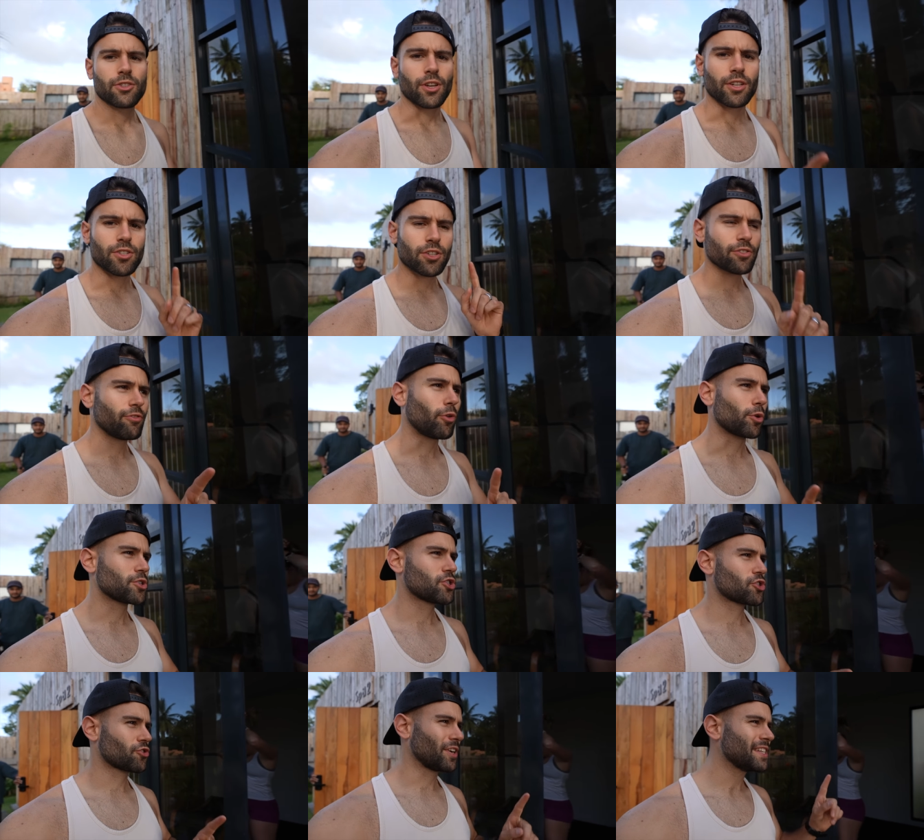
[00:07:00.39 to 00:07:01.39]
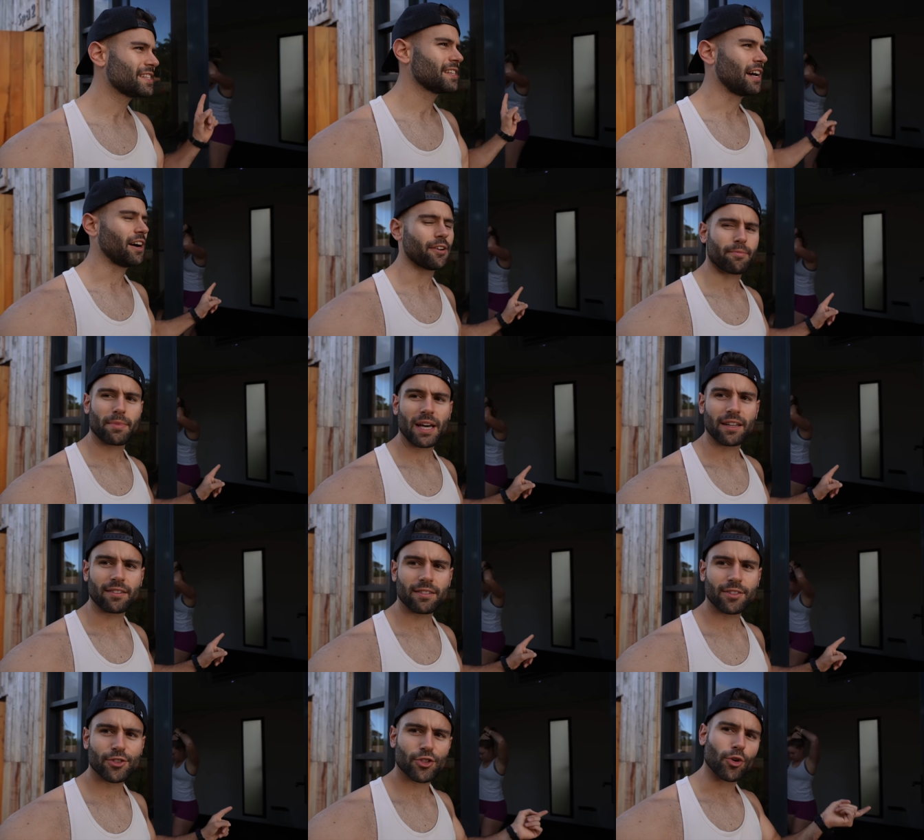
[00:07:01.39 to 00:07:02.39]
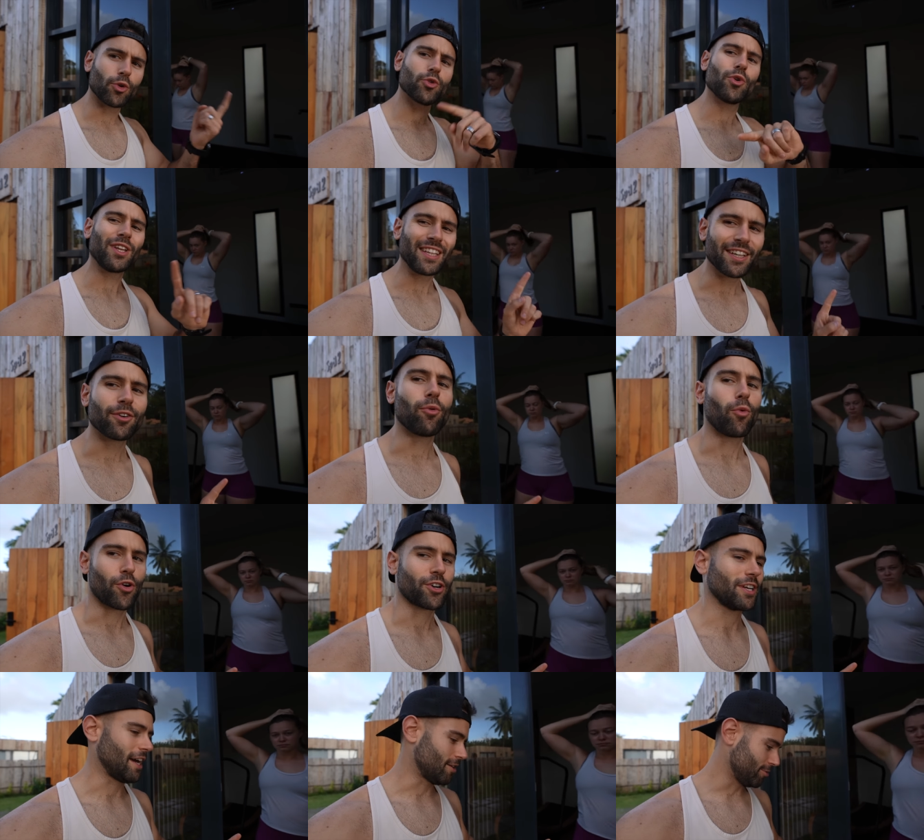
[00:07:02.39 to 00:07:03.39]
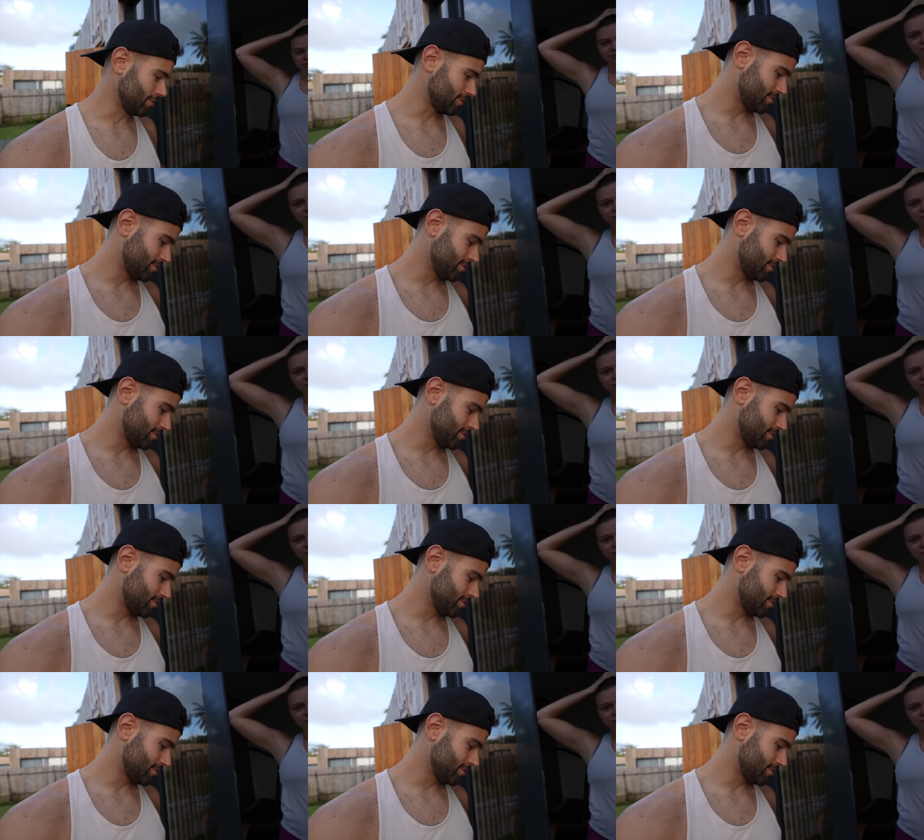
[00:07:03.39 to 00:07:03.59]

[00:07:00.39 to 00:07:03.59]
So I just forced Tracy out of bed to go do a little workout.